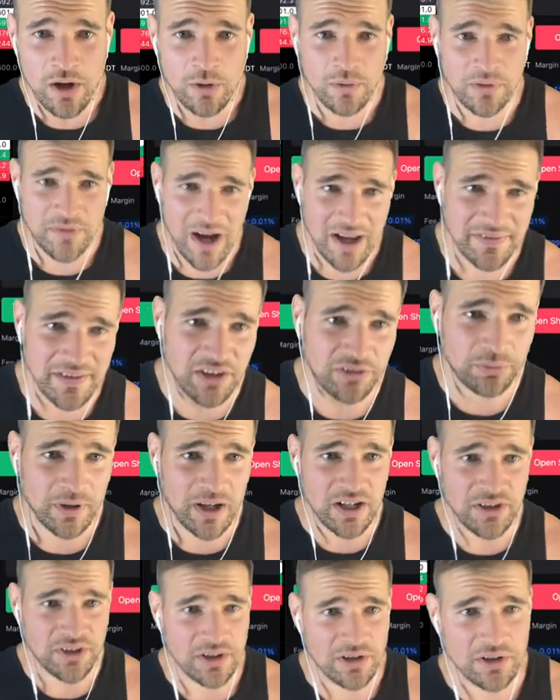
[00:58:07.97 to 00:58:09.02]
We've got this
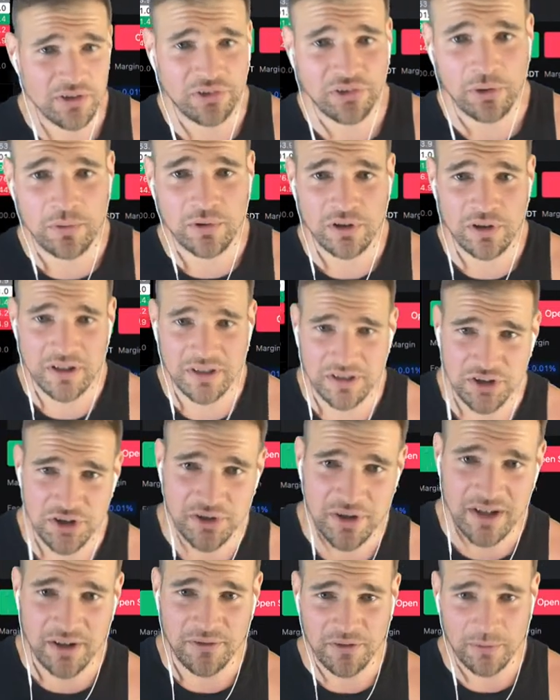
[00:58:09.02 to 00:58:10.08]
range here, so we're looking to
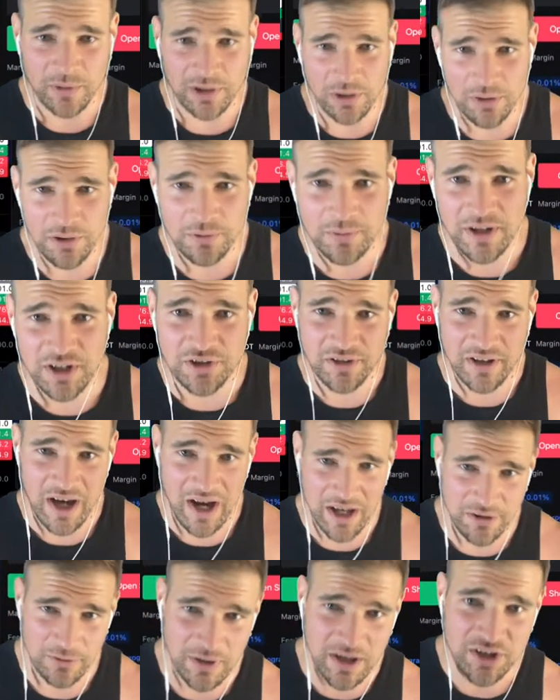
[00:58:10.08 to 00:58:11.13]
trade it from the low of the range to the
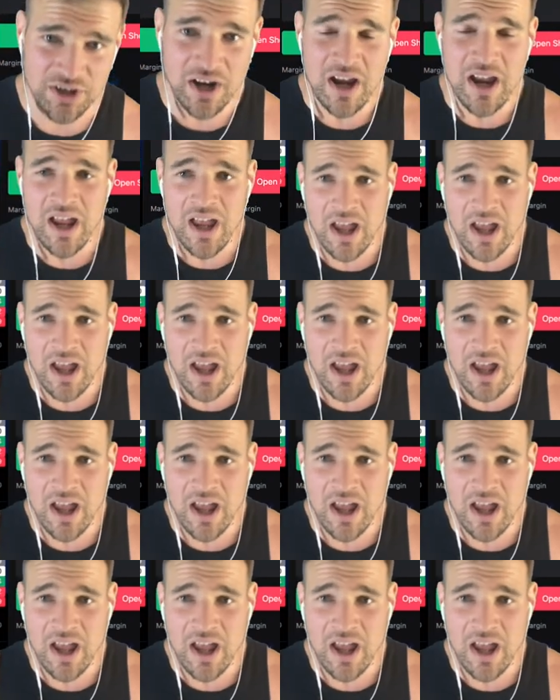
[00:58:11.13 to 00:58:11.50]
high of the range.